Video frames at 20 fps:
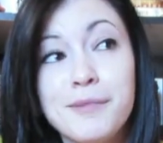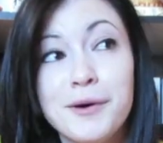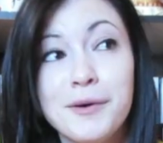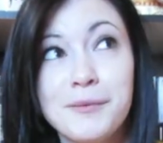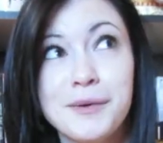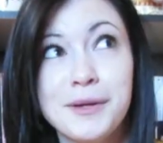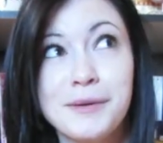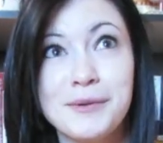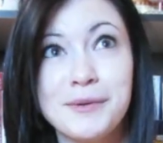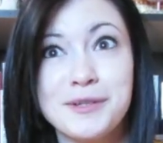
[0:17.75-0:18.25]
but
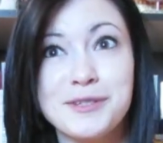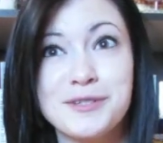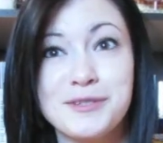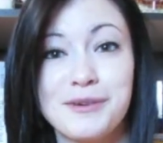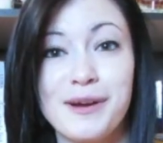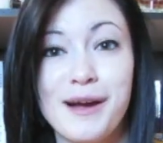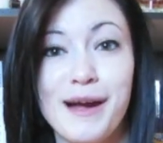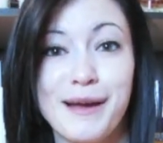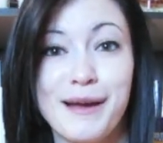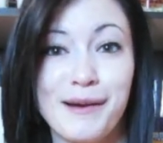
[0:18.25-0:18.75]
we will
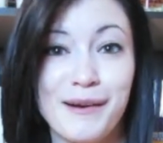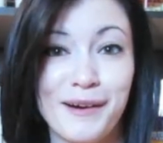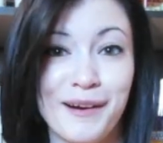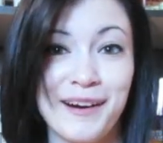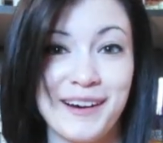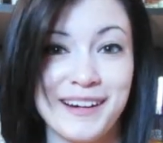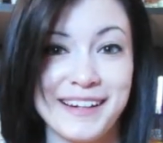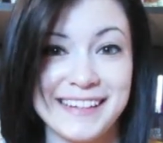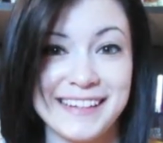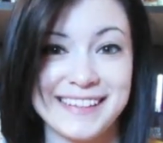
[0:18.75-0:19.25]
try our
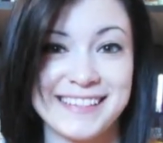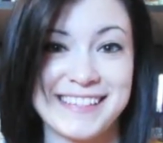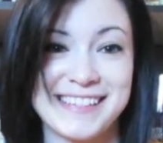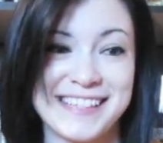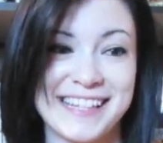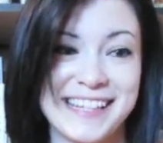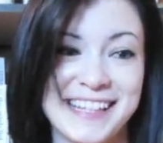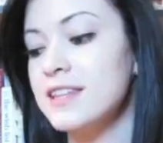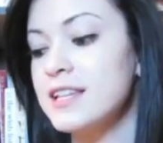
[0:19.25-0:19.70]
hardest.